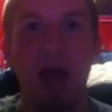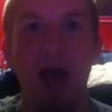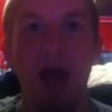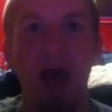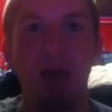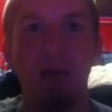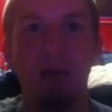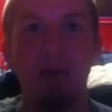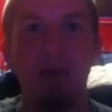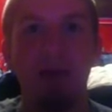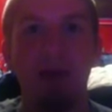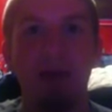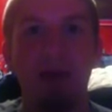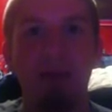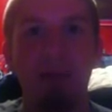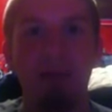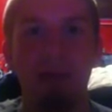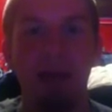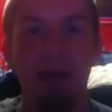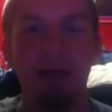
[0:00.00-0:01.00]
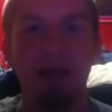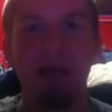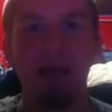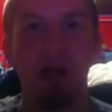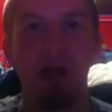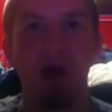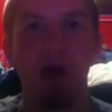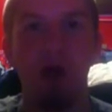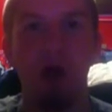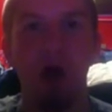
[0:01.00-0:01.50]
I will then place a
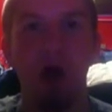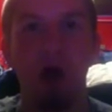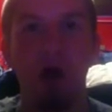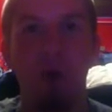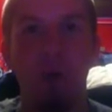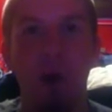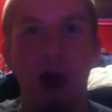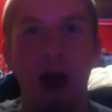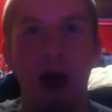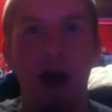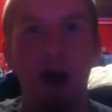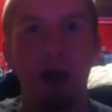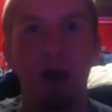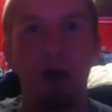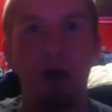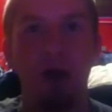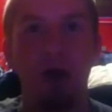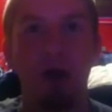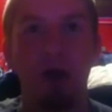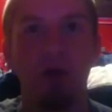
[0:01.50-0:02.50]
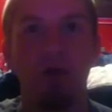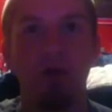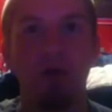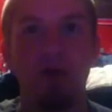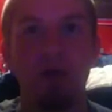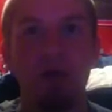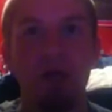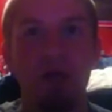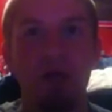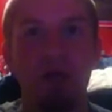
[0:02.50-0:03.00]
long wire through
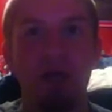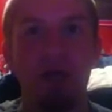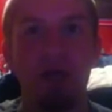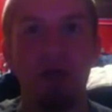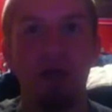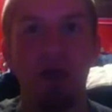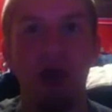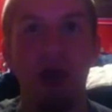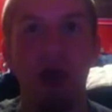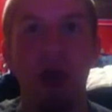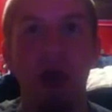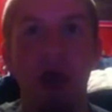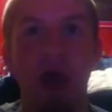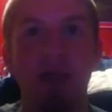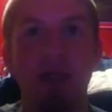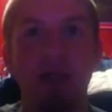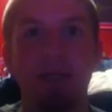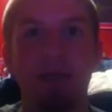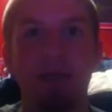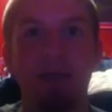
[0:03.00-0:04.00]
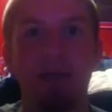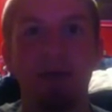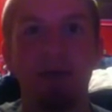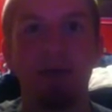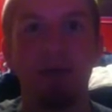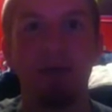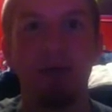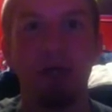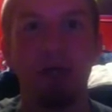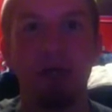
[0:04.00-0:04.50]
the sheath until it
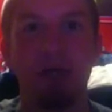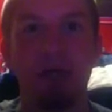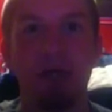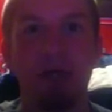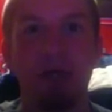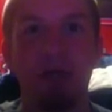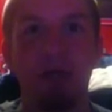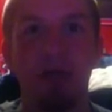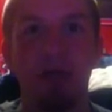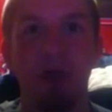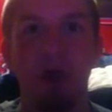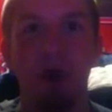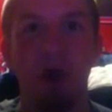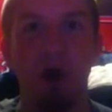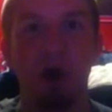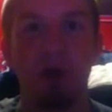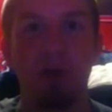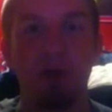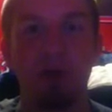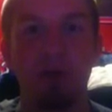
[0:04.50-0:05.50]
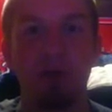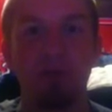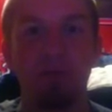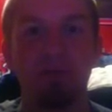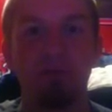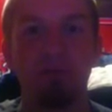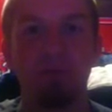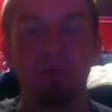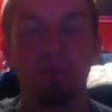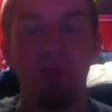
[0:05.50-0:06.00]
reaches the heart.
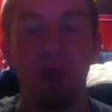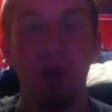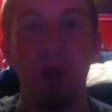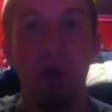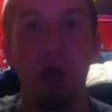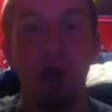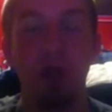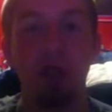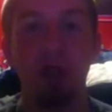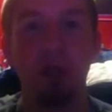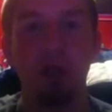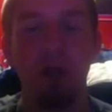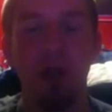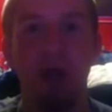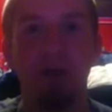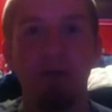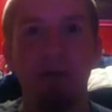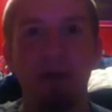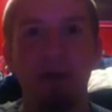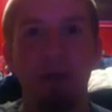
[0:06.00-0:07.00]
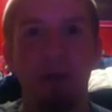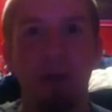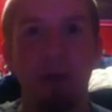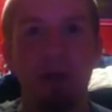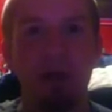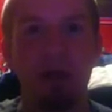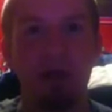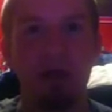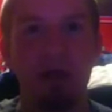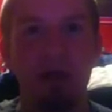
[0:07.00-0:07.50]
Do you have any
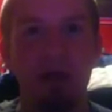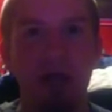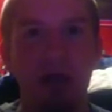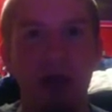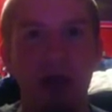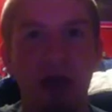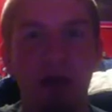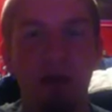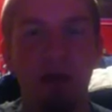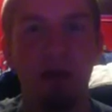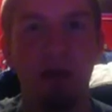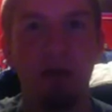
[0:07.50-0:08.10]
questions yet?